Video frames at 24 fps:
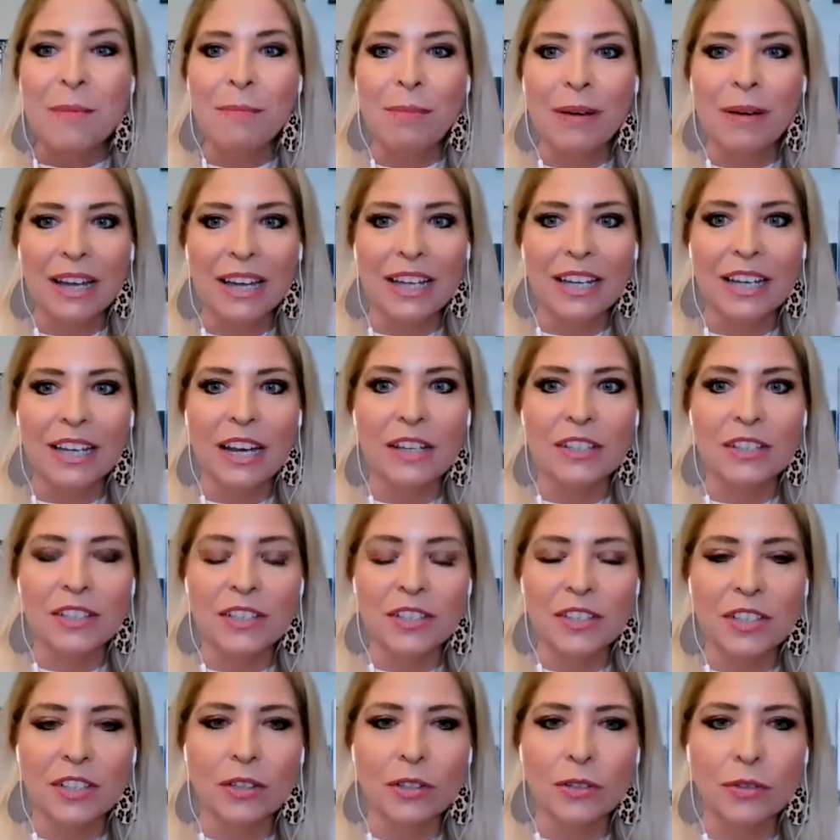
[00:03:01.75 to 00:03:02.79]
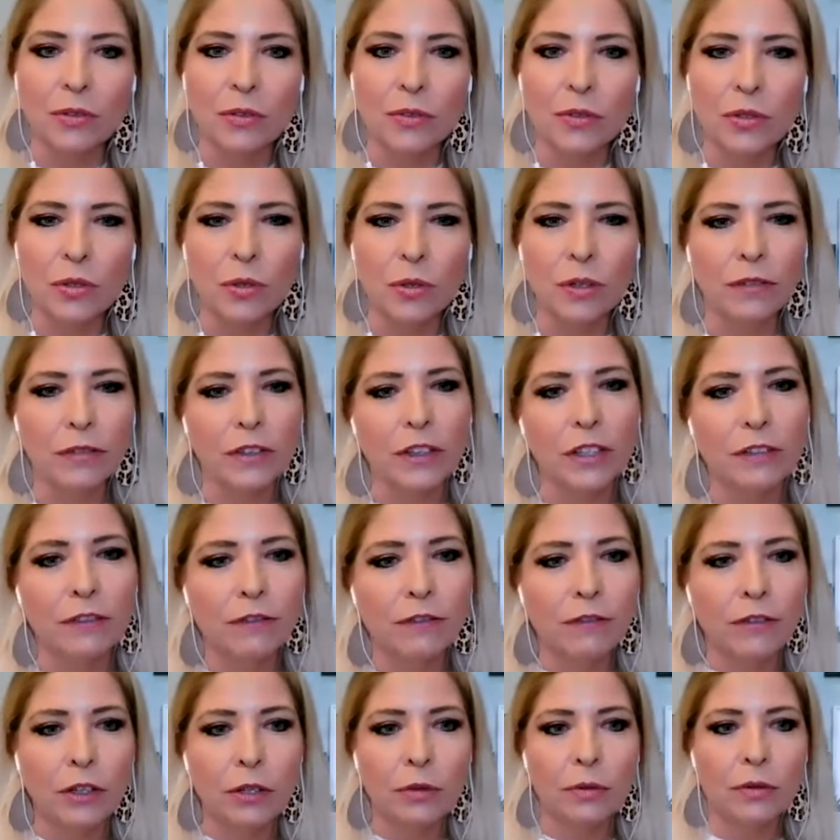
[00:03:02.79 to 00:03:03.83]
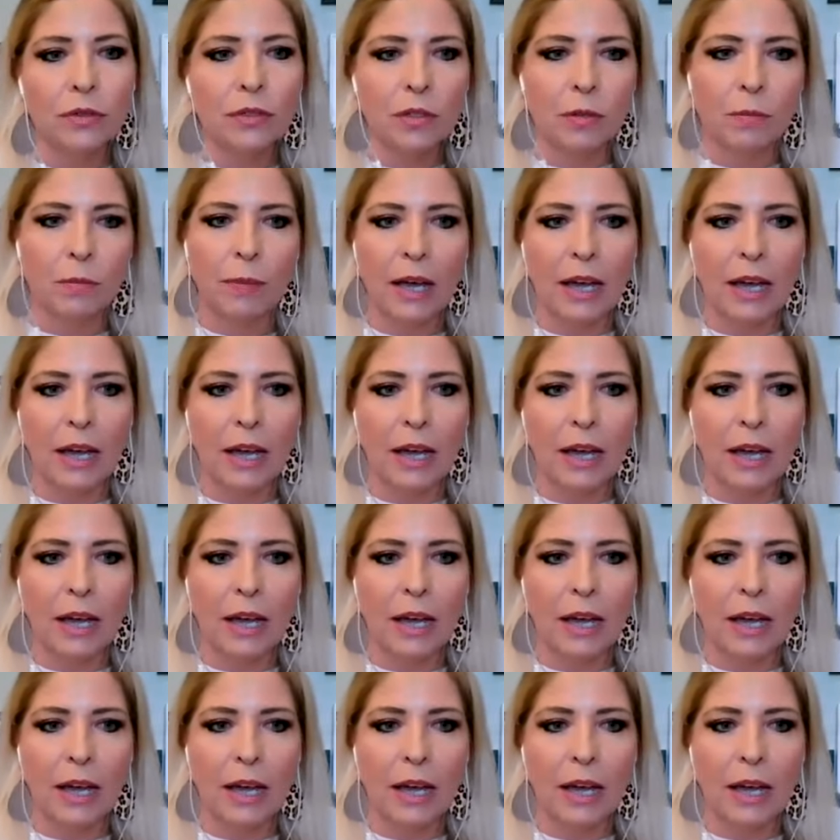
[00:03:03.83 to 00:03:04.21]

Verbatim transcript: but still sort of confused